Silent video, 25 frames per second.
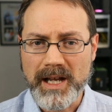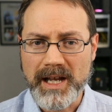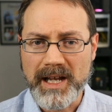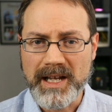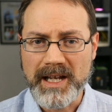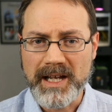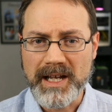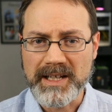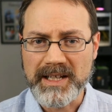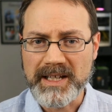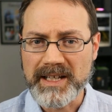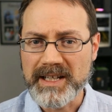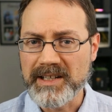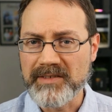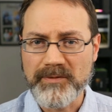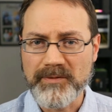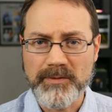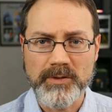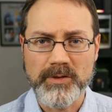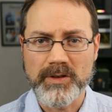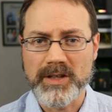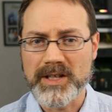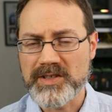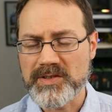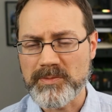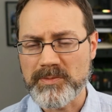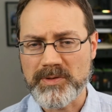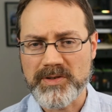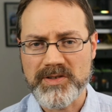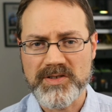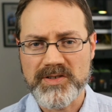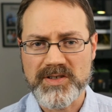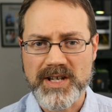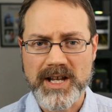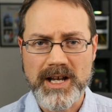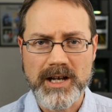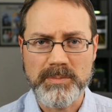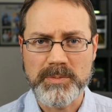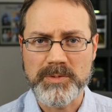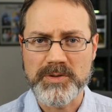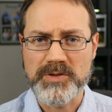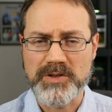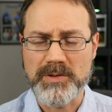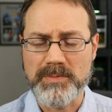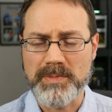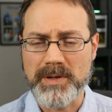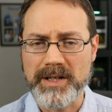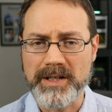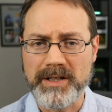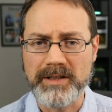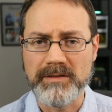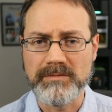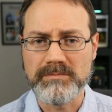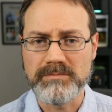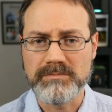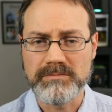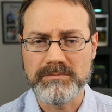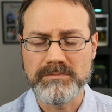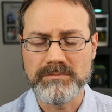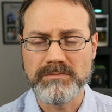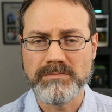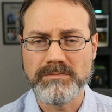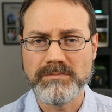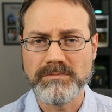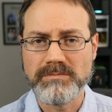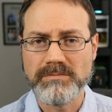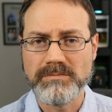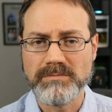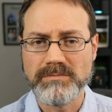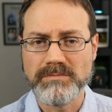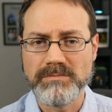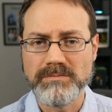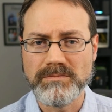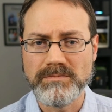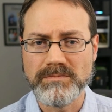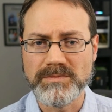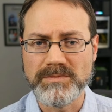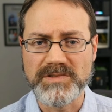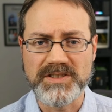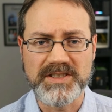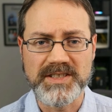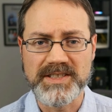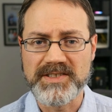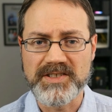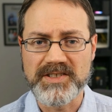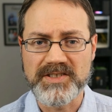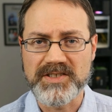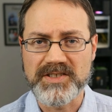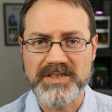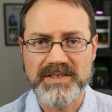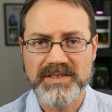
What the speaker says: and get it for less of what the scalpers are paying? See, it just